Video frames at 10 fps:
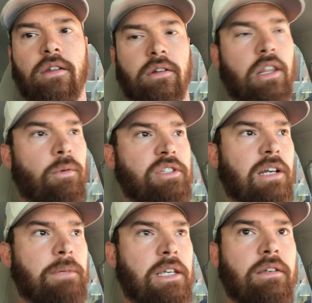Another one's
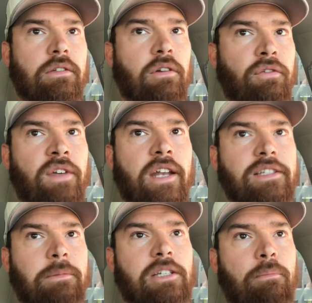going to be your
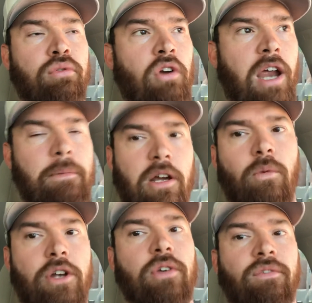fitness. I mean, that's a primary
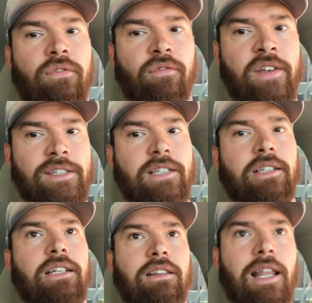one. You can
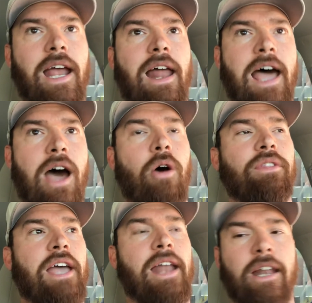physically let
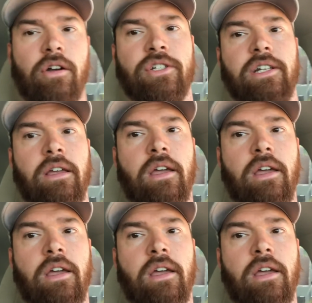out that energy.